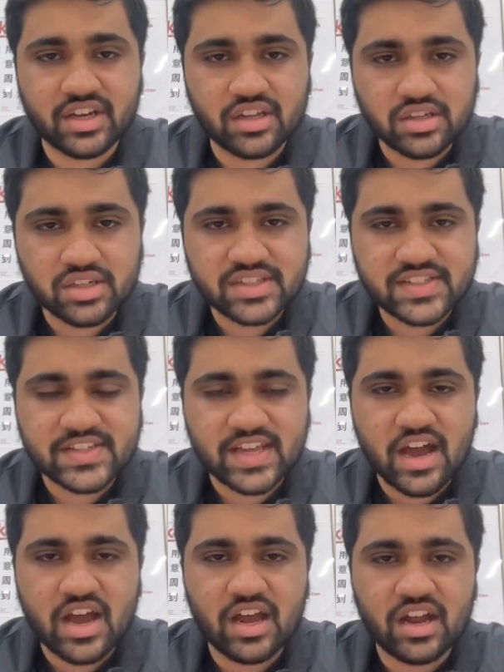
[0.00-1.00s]
alerts,
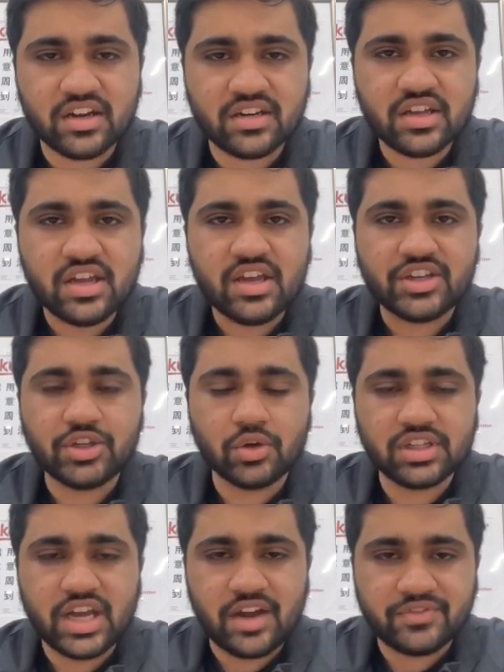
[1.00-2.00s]
and you
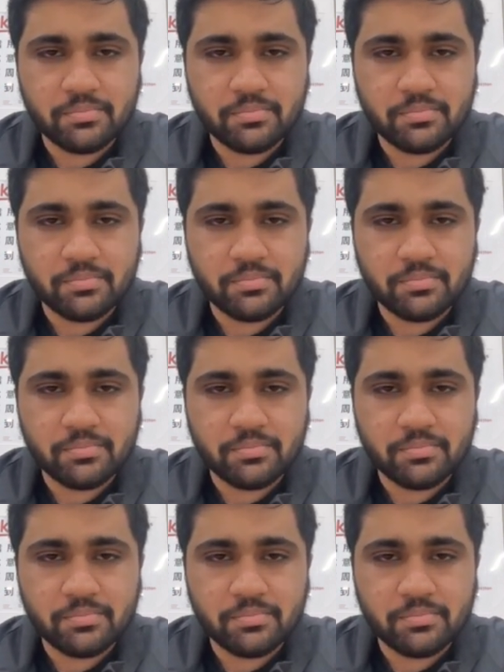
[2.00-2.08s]
only have the